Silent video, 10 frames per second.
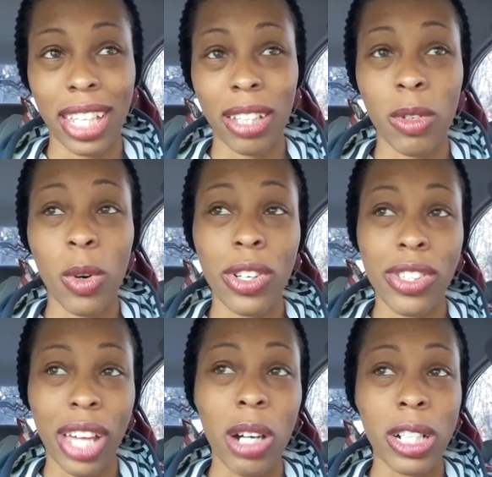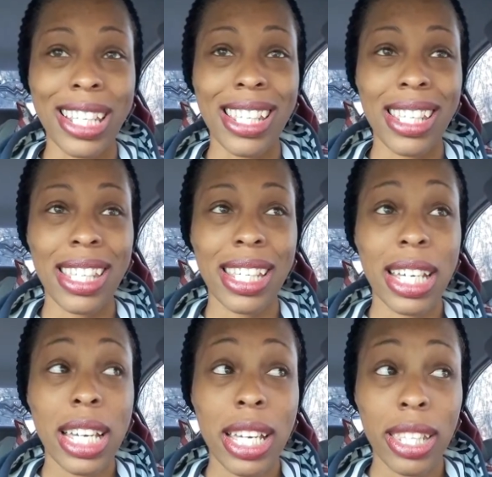And of course that was
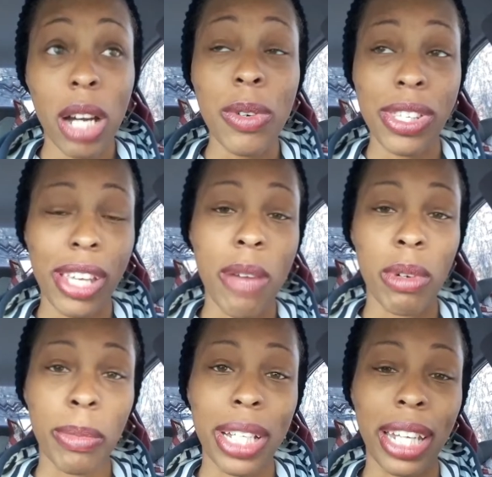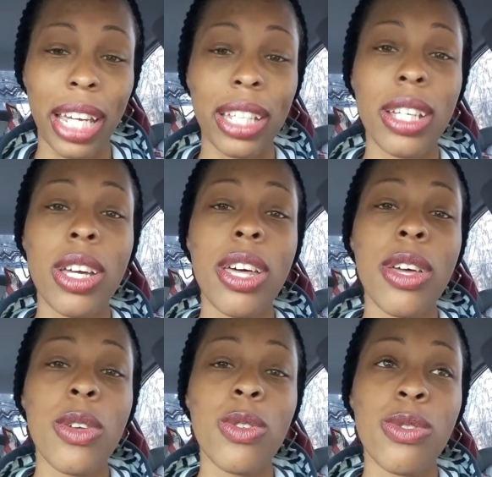Cyber Monday.
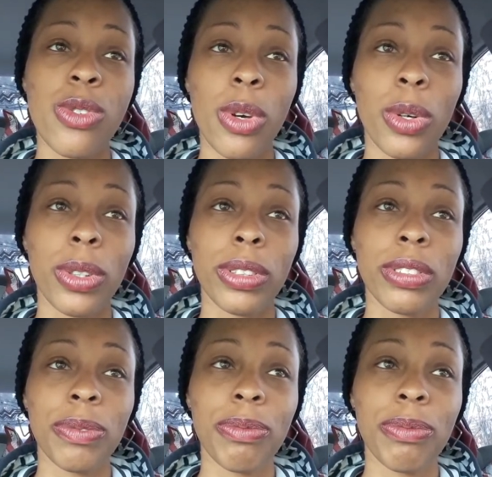So